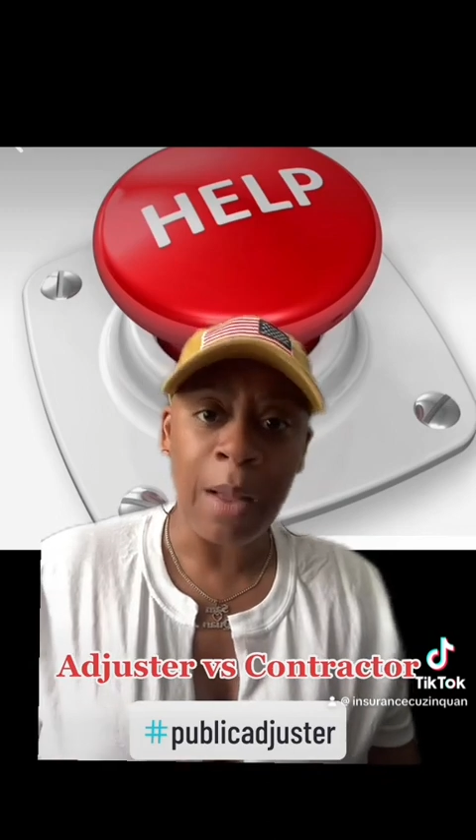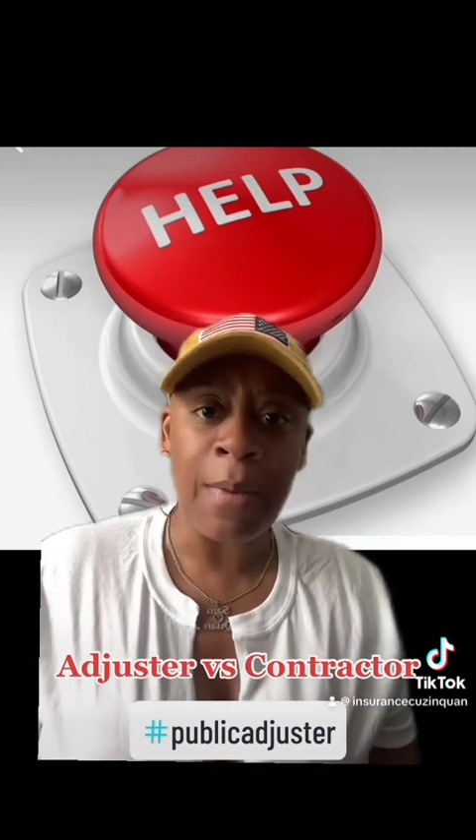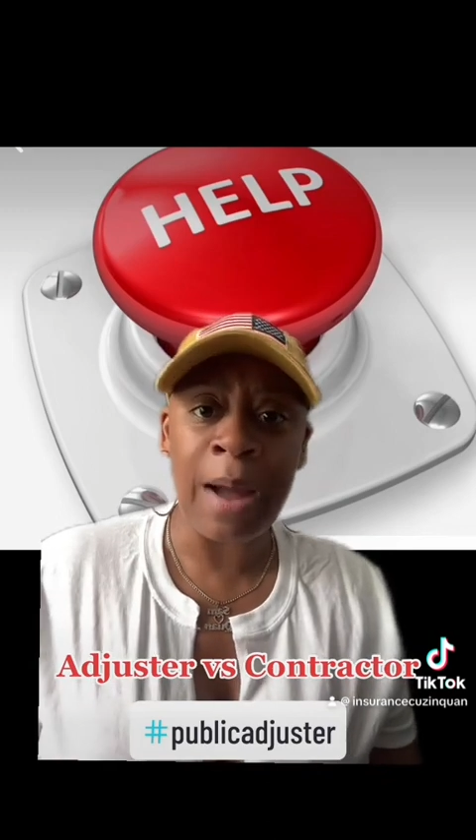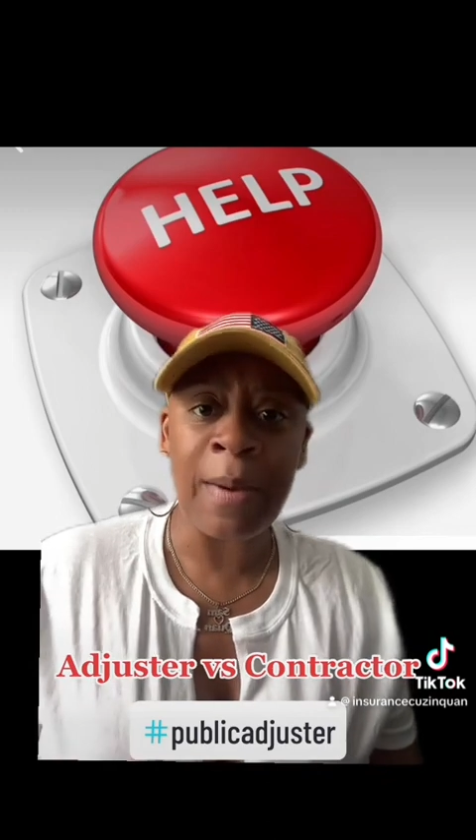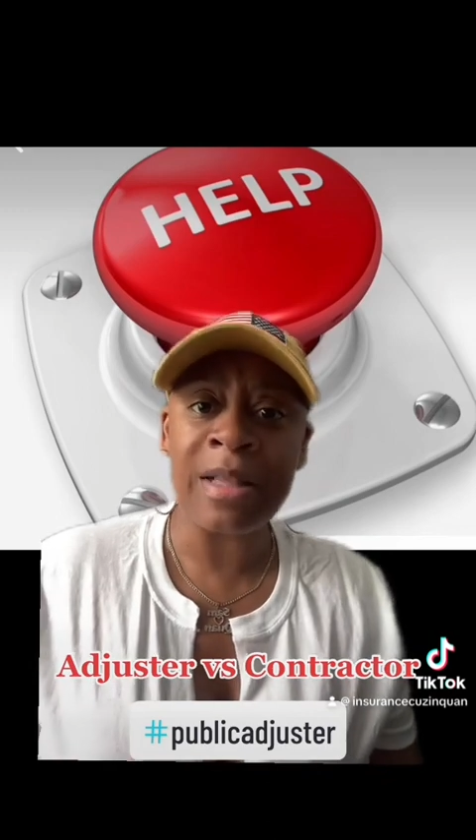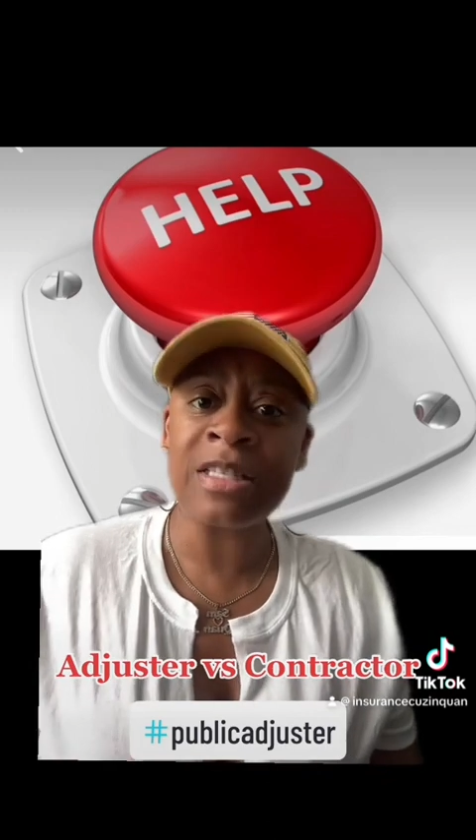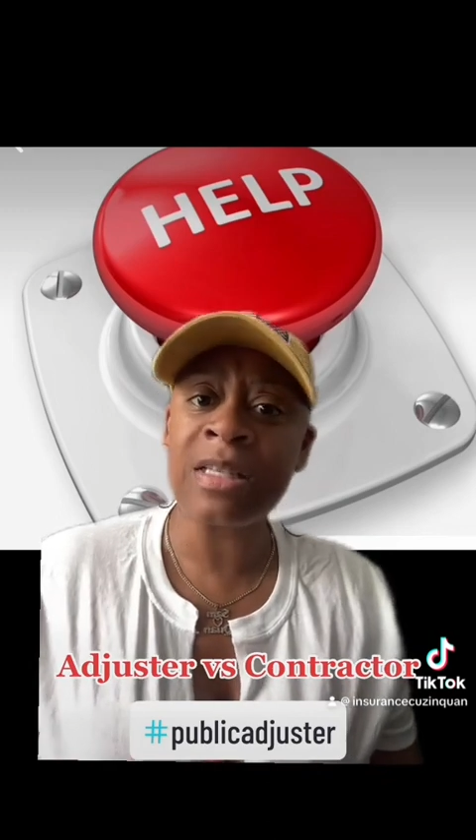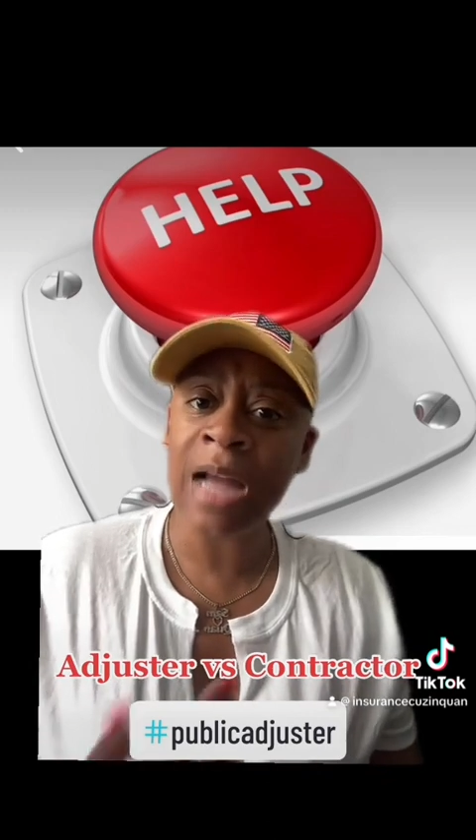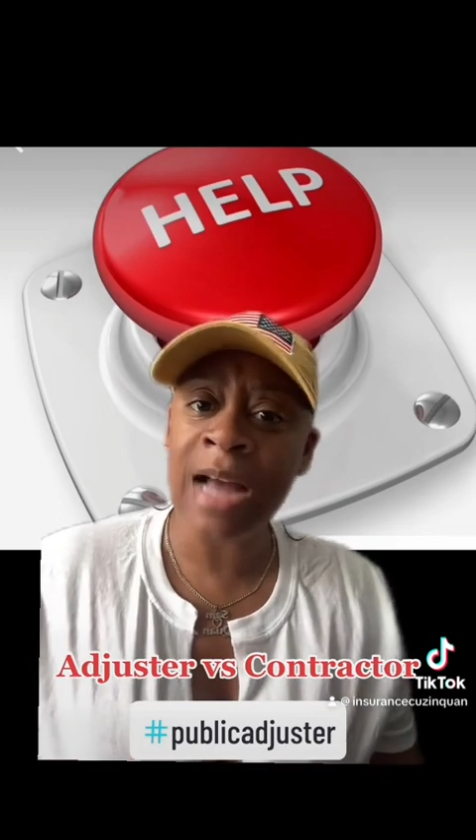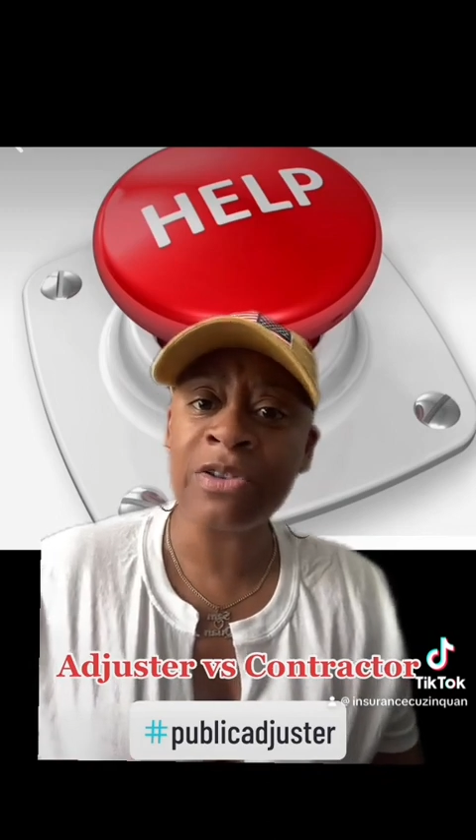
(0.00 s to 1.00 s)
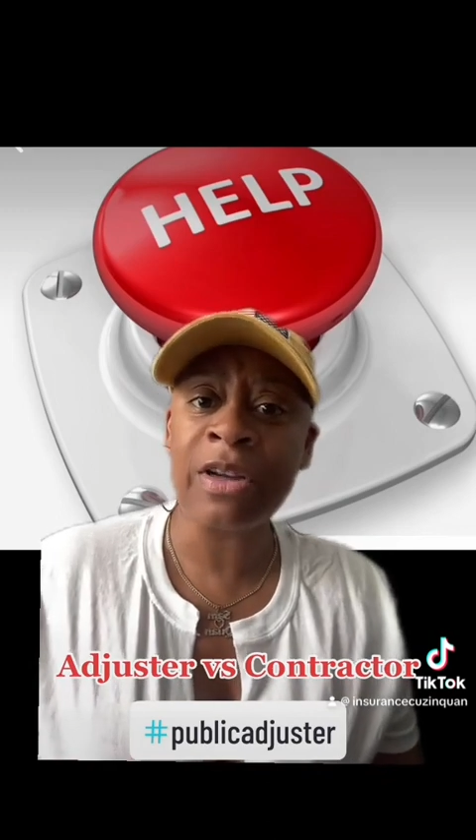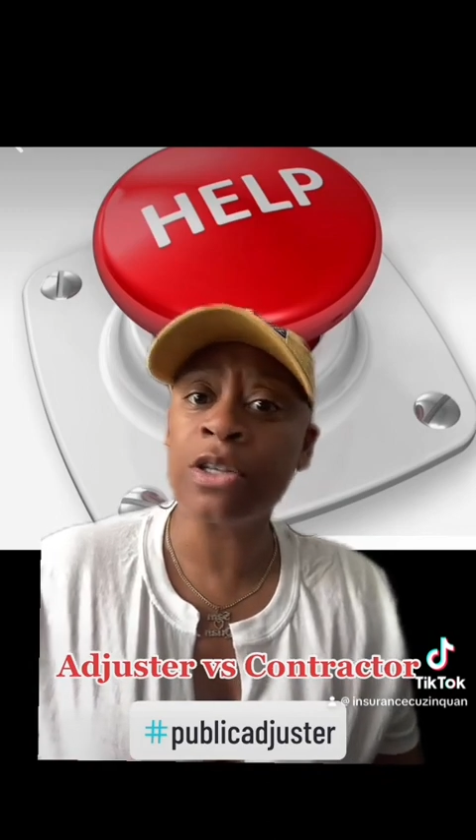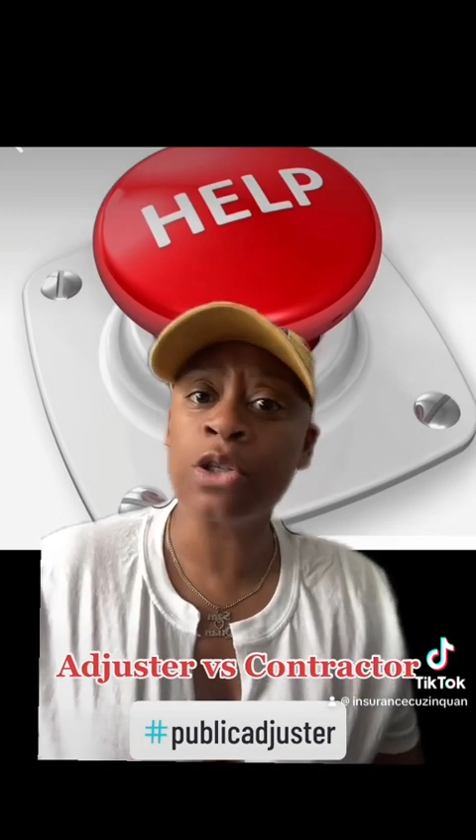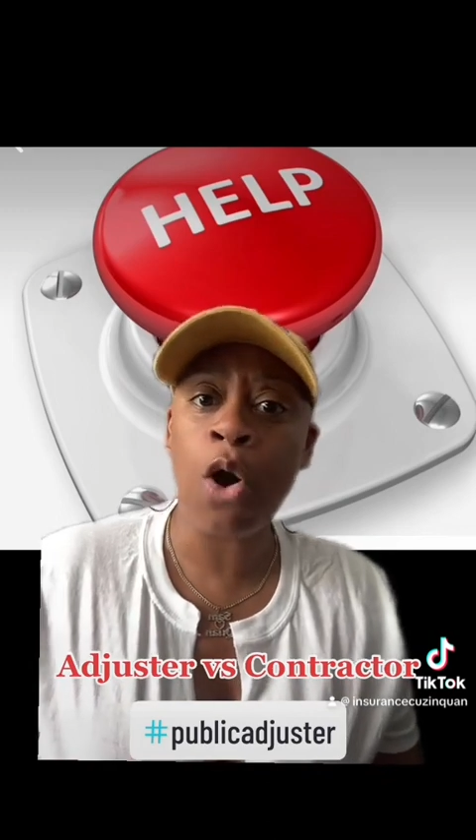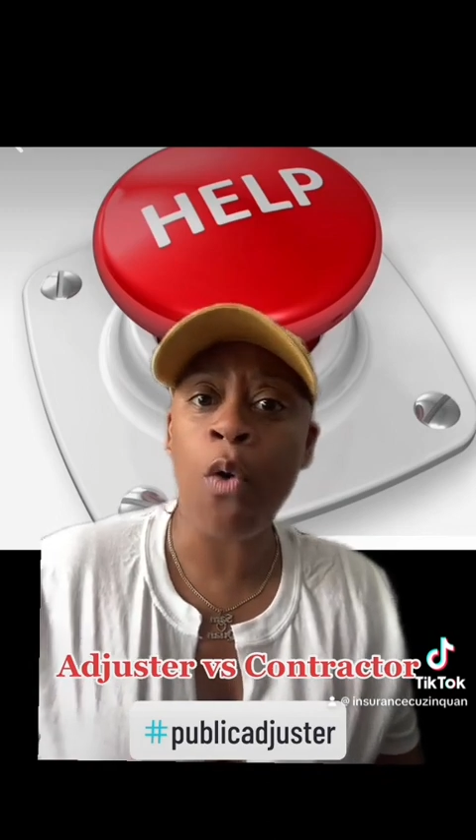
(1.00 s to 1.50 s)

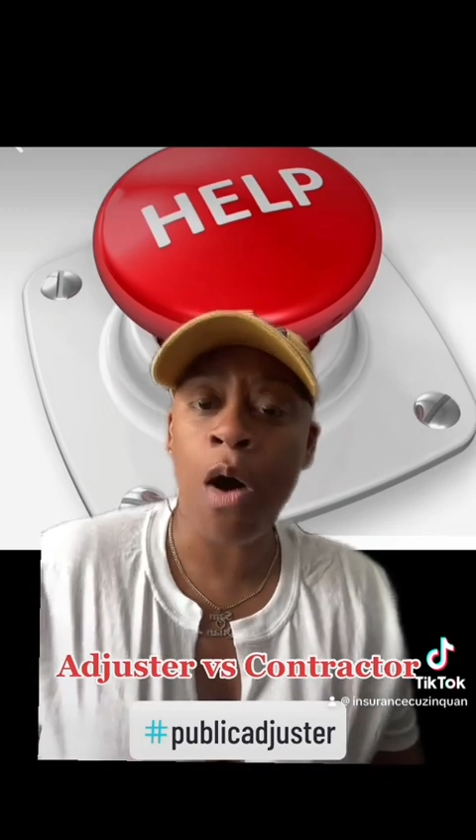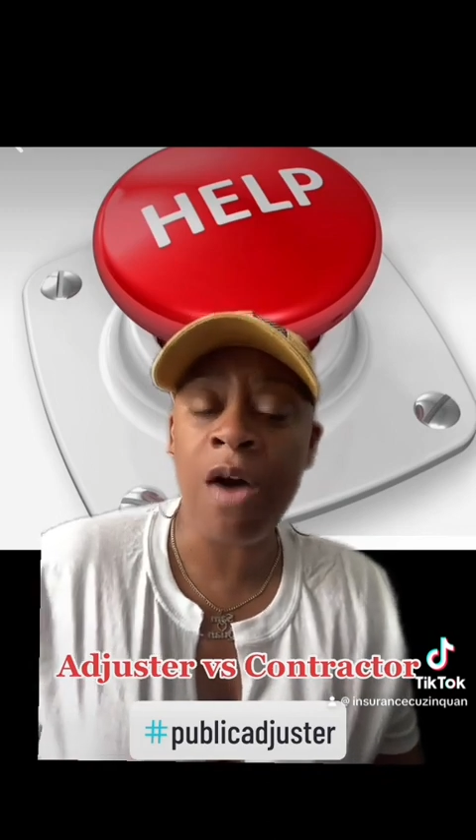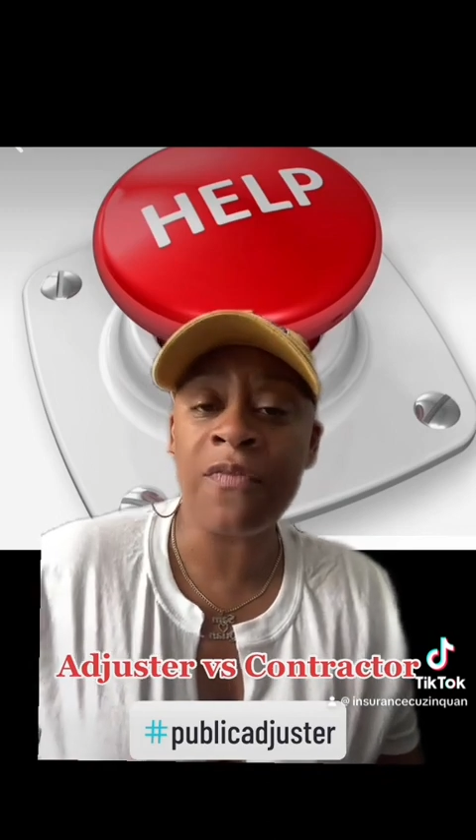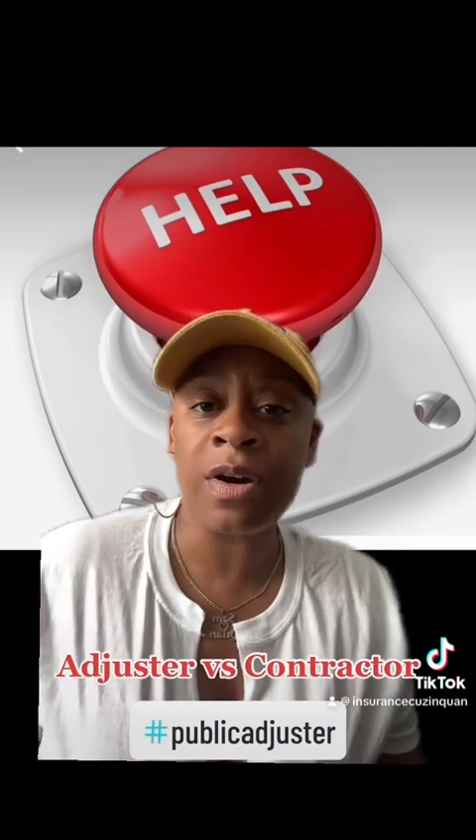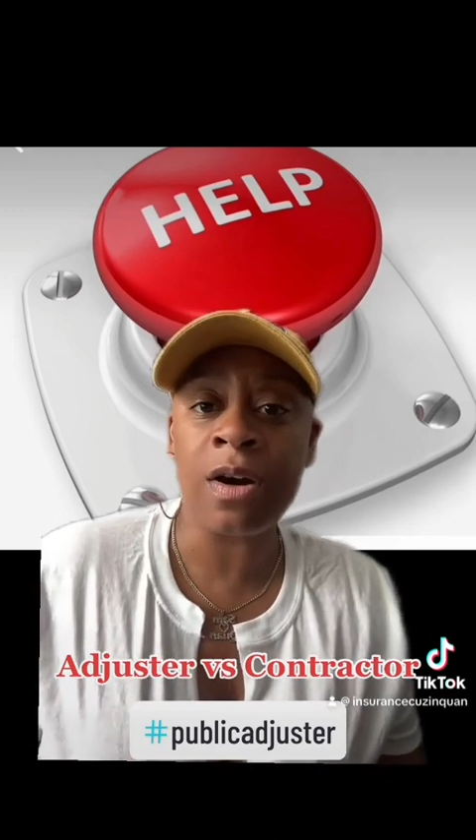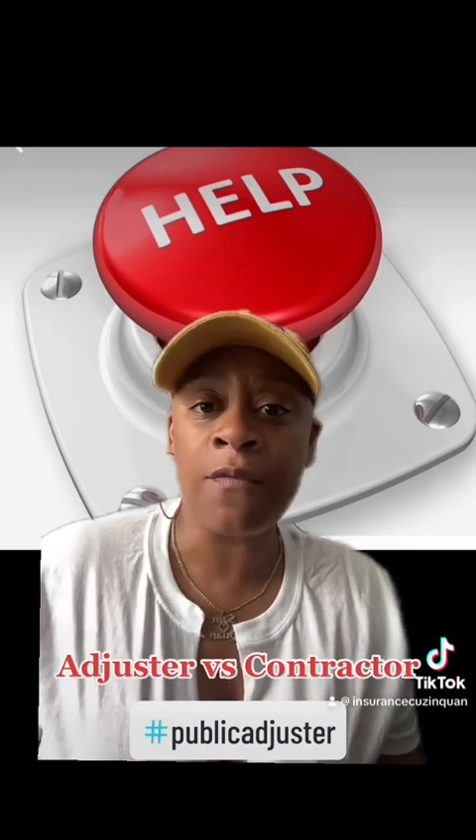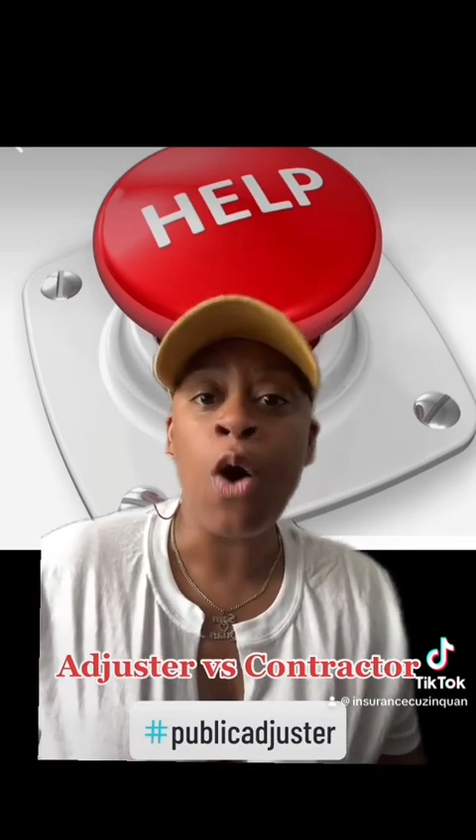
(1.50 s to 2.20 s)
go off of